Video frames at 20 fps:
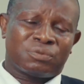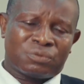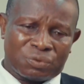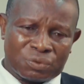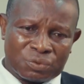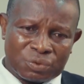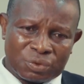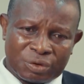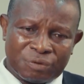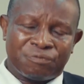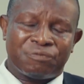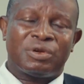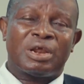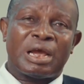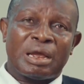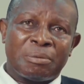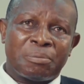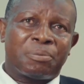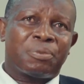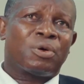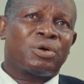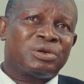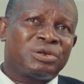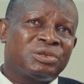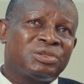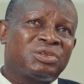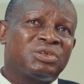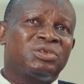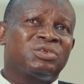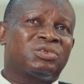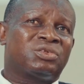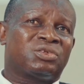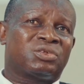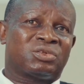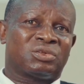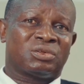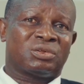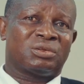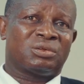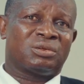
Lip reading: So if they are in politics,